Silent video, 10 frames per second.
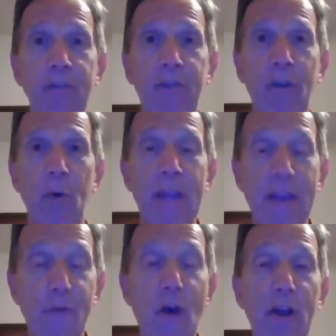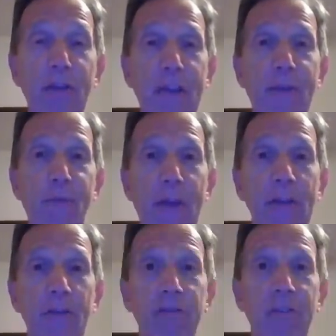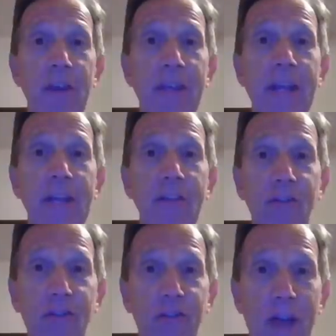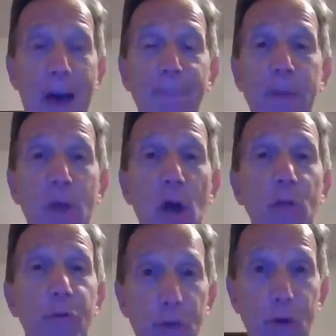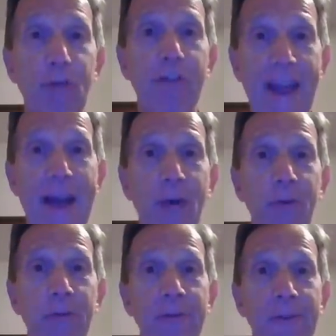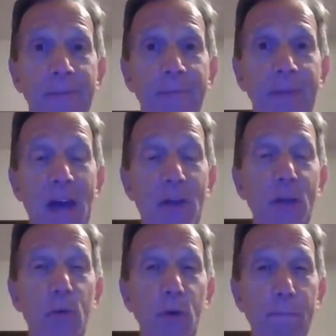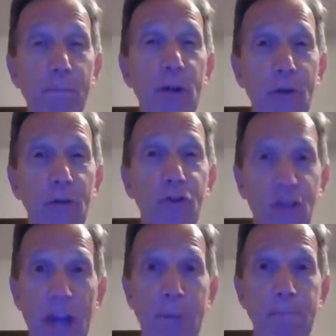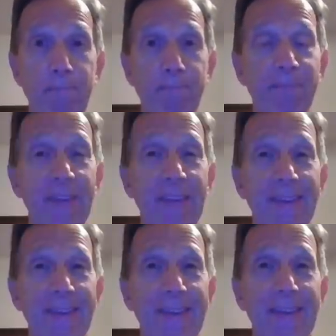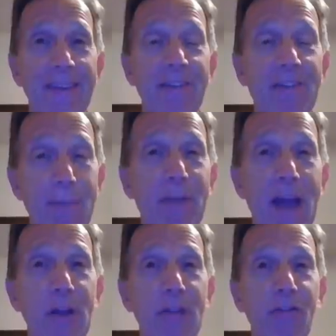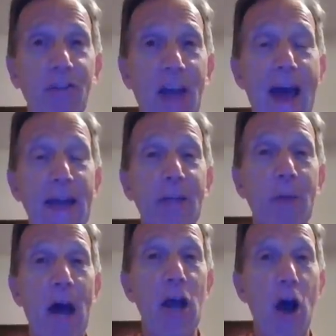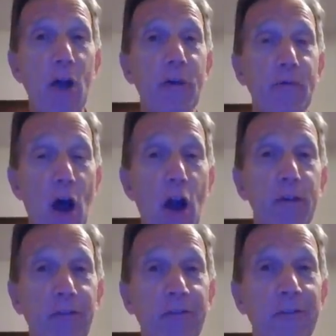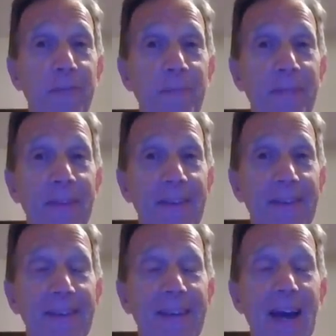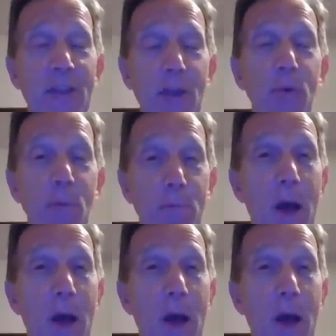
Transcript: So if our defense can stop them on third down, I think we're in pretty good shape. Deep down inside, in my heart of hearts, I think we're